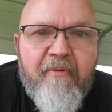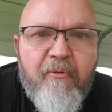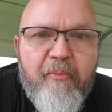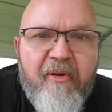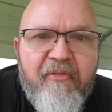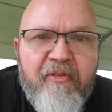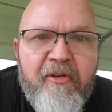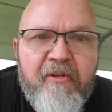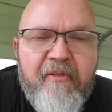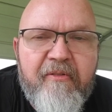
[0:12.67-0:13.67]
with my
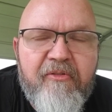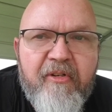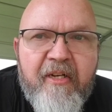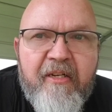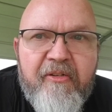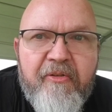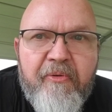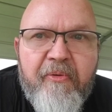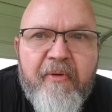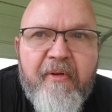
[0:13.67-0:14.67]
foot and trying
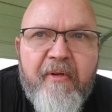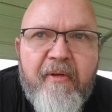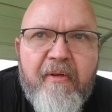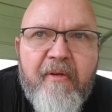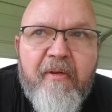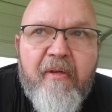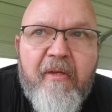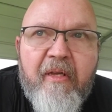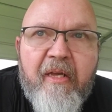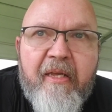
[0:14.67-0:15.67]
to
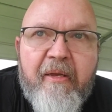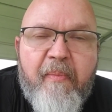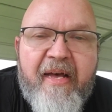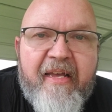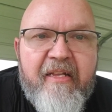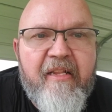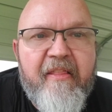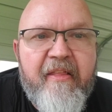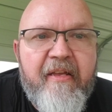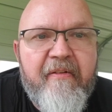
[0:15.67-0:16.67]
get back into the
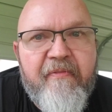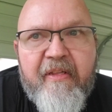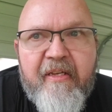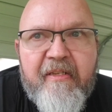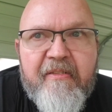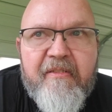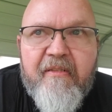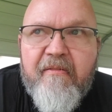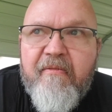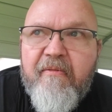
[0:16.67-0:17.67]
thing of things
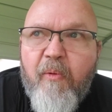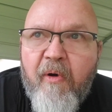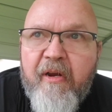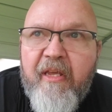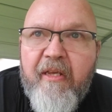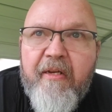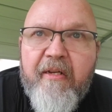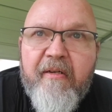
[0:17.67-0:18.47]
and working